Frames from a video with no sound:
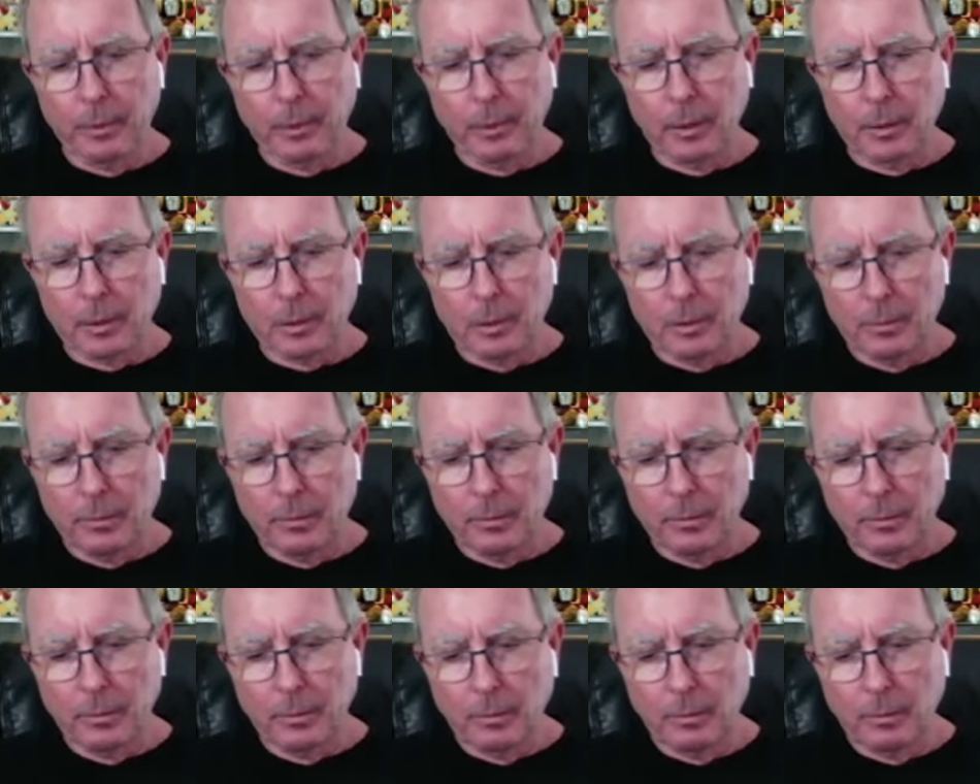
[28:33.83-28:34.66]
The
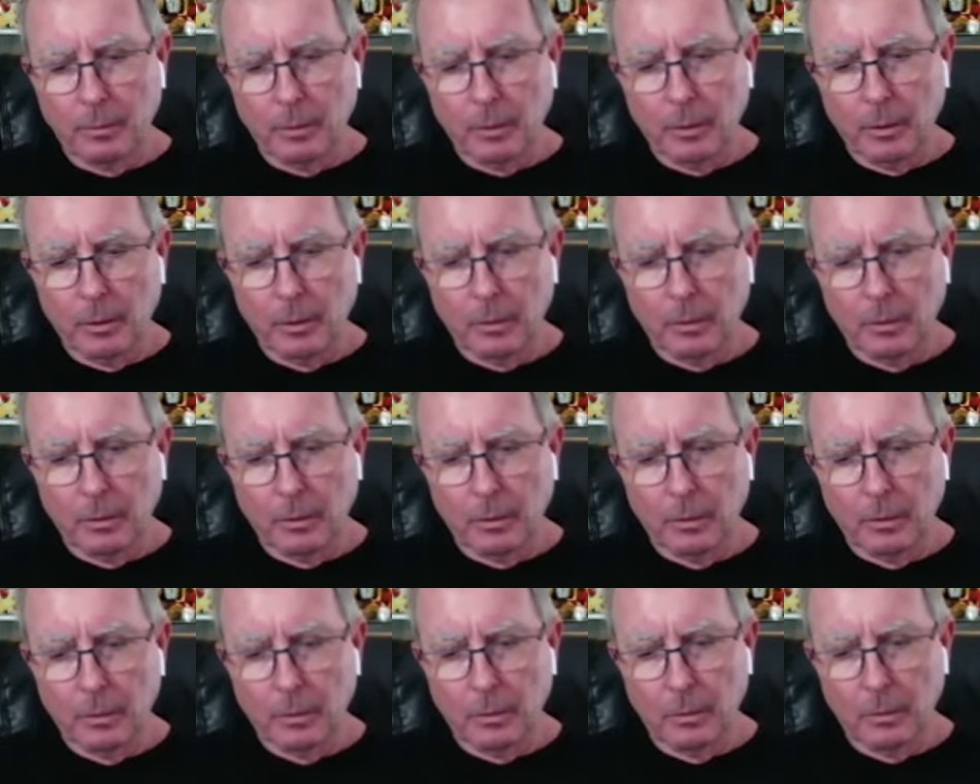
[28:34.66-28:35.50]

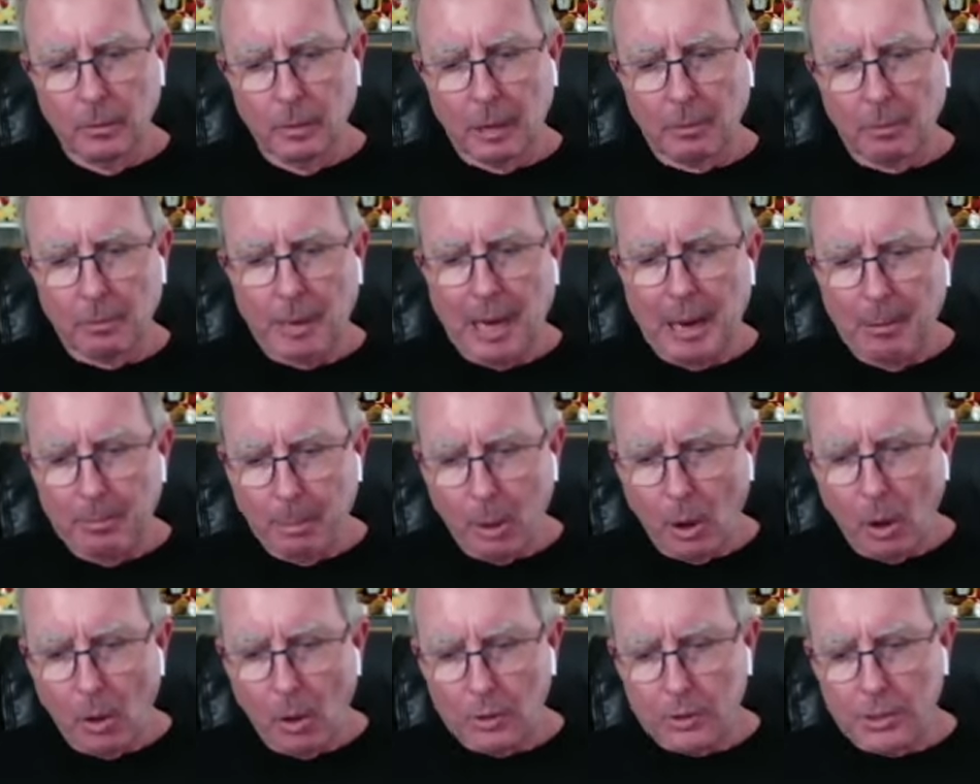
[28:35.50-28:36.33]
like Pat
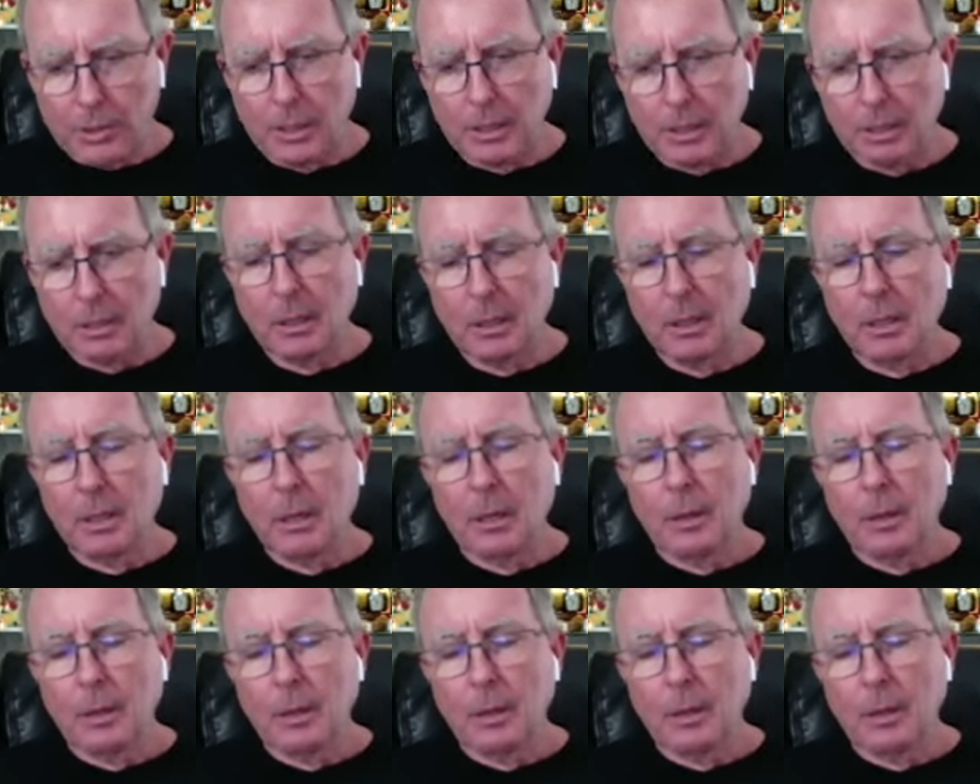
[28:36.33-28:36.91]
Paulson